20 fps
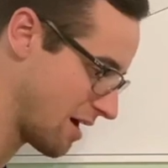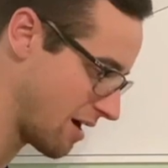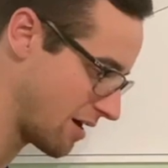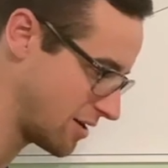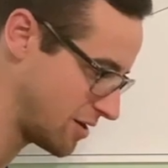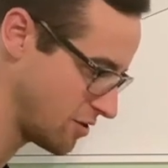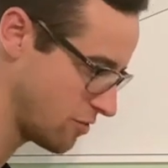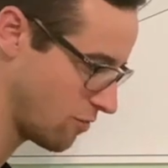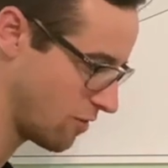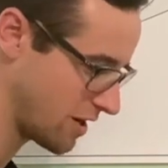I
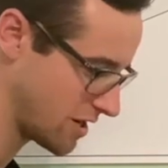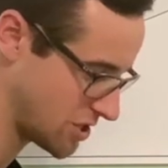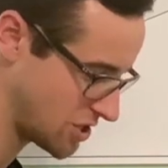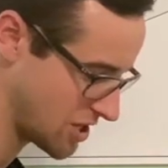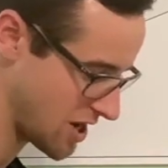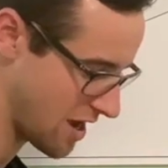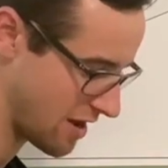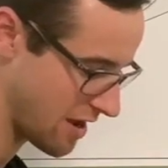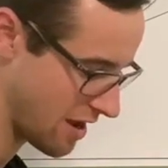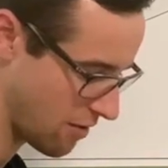do want to
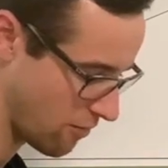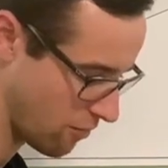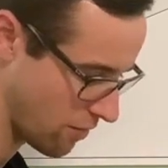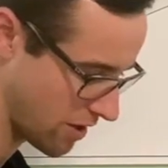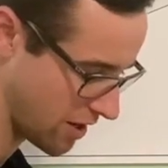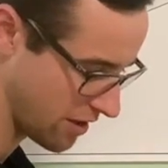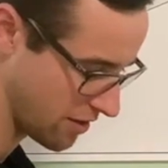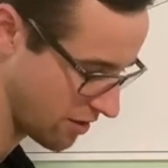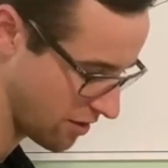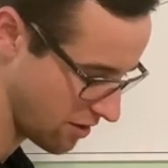shout out one
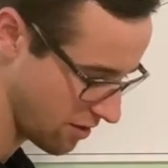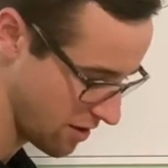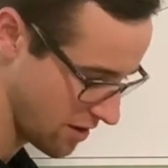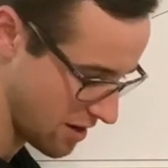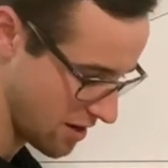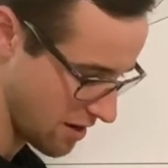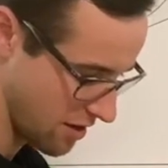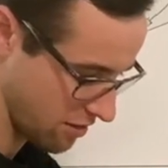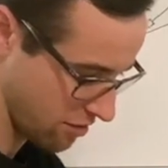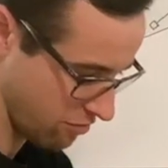other
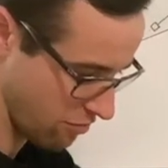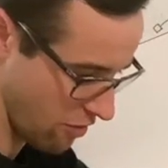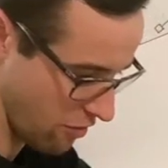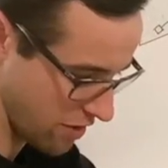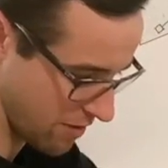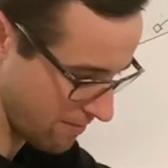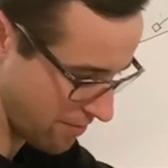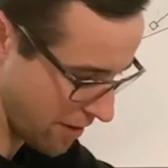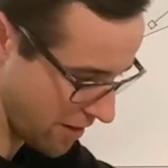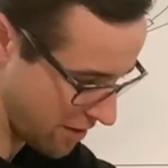
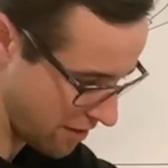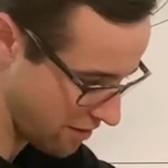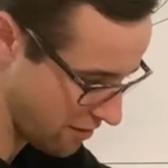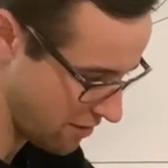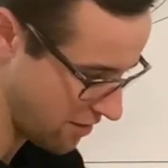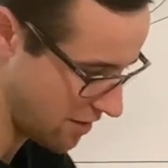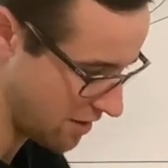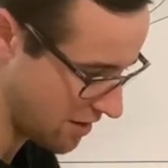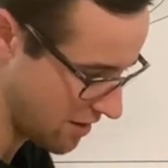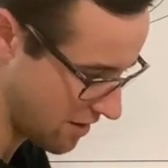throwing putter